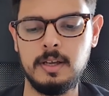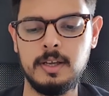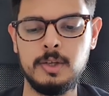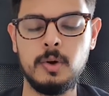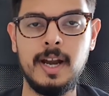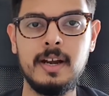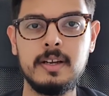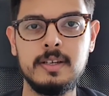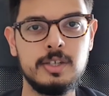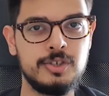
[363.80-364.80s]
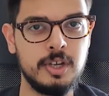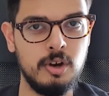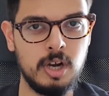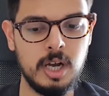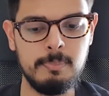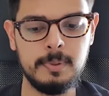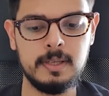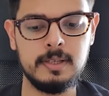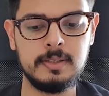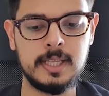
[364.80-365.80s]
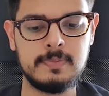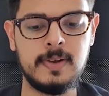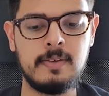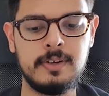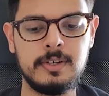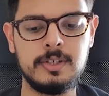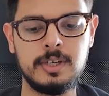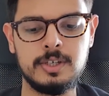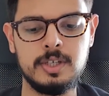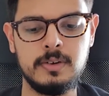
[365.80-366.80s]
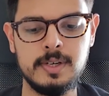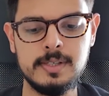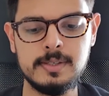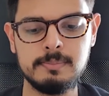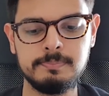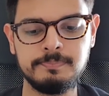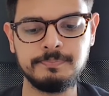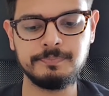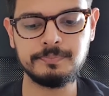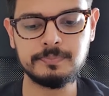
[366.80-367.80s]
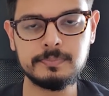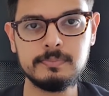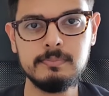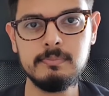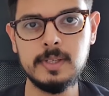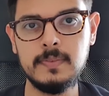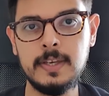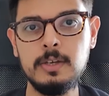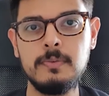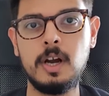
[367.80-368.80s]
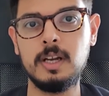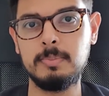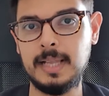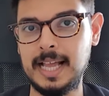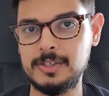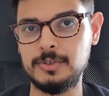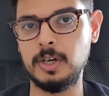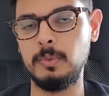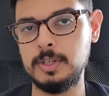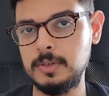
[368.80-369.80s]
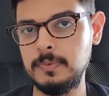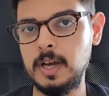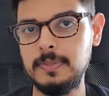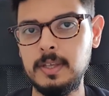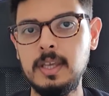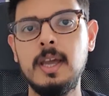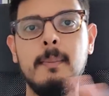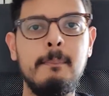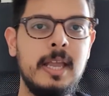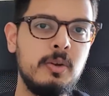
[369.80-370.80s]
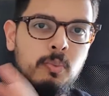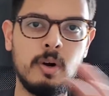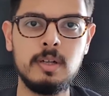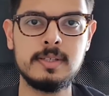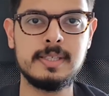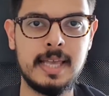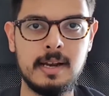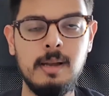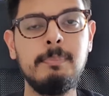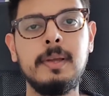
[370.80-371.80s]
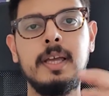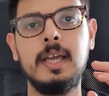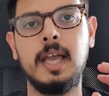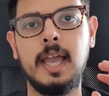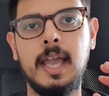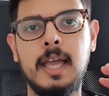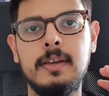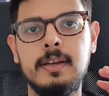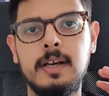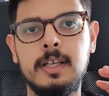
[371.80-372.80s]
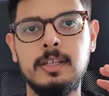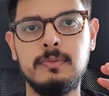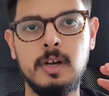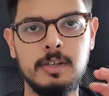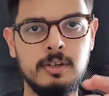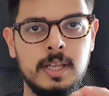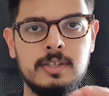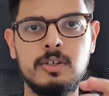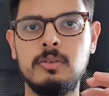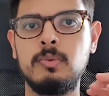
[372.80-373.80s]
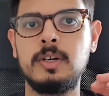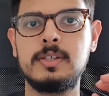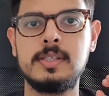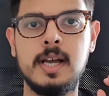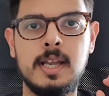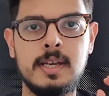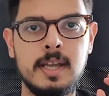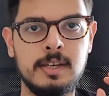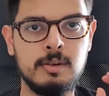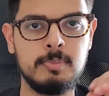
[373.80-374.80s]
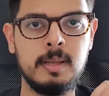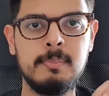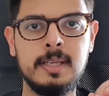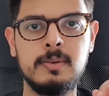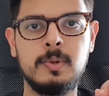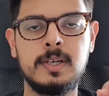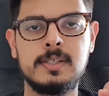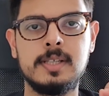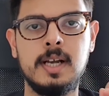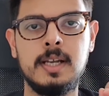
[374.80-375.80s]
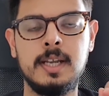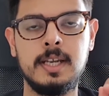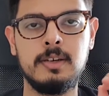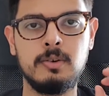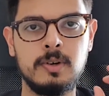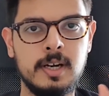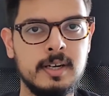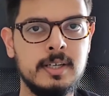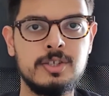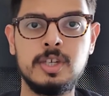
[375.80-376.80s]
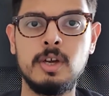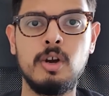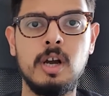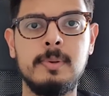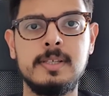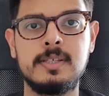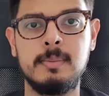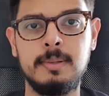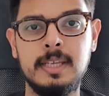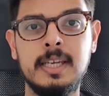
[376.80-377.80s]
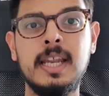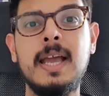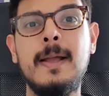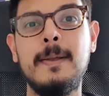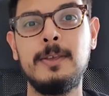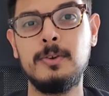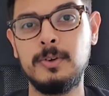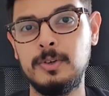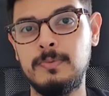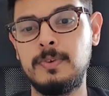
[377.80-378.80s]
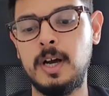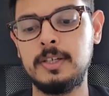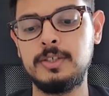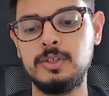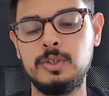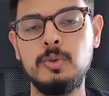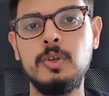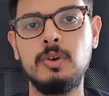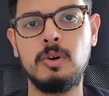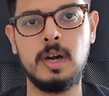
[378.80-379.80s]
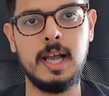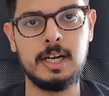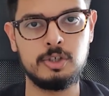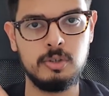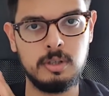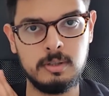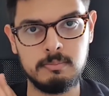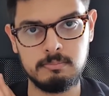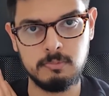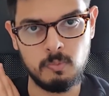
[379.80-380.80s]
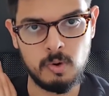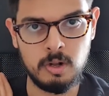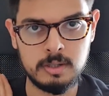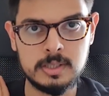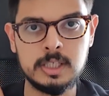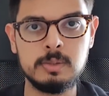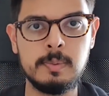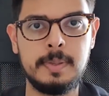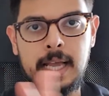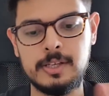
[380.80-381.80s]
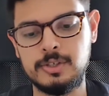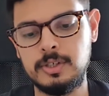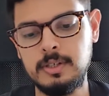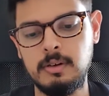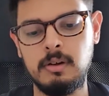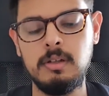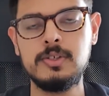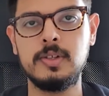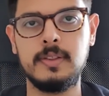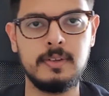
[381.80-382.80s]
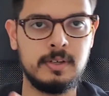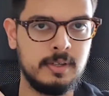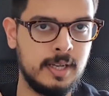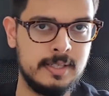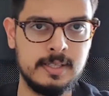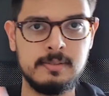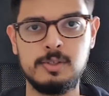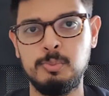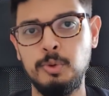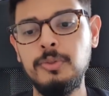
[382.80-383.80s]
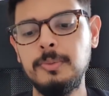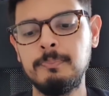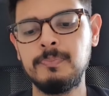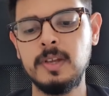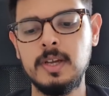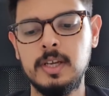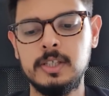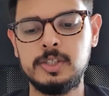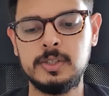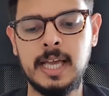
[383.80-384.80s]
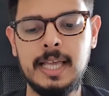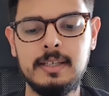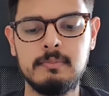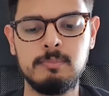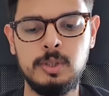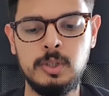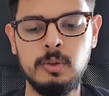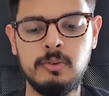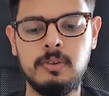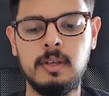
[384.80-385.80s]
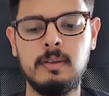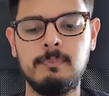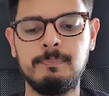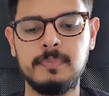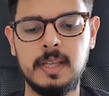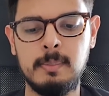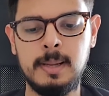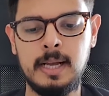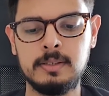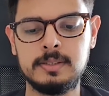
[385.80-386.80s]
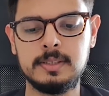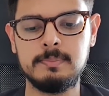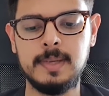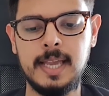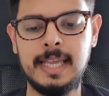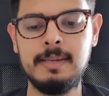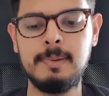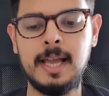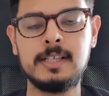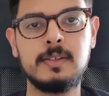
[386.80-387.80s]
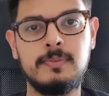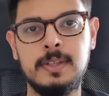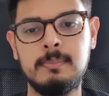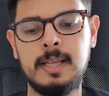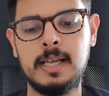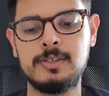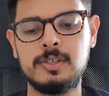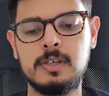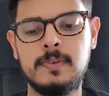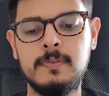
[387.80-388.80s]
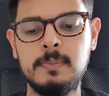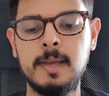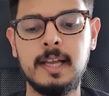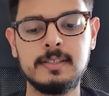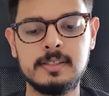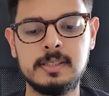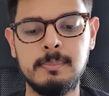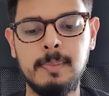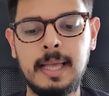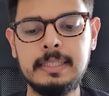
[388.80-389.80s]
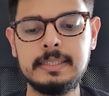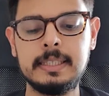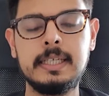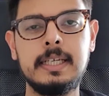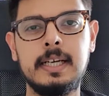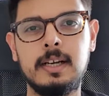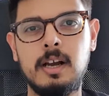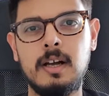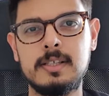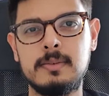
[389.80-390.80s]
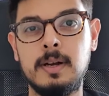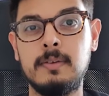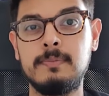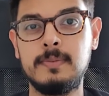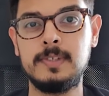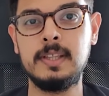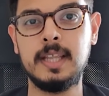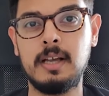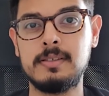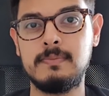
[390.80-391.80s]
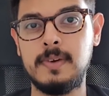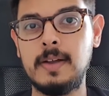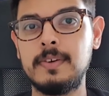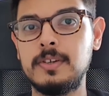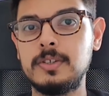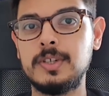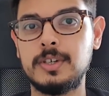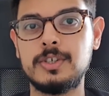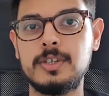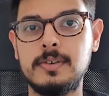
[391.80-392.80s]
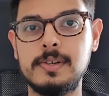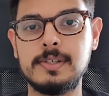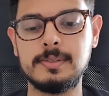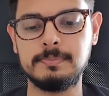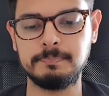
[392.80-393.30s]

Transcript: Your air conditioning hookup, that's 500 Turkish liras. Then you've got your plastering. Once you've got the main walls set up, and you've got your electrical works done and your plumbing works done and your air conditioning hookup is completed, you've got to do your actual walls need to be plastered all so that they're nice and smooth. So that, using about 80 bags of thin plaster, 50 bags of cement, costs around 15,500 Turkish liras.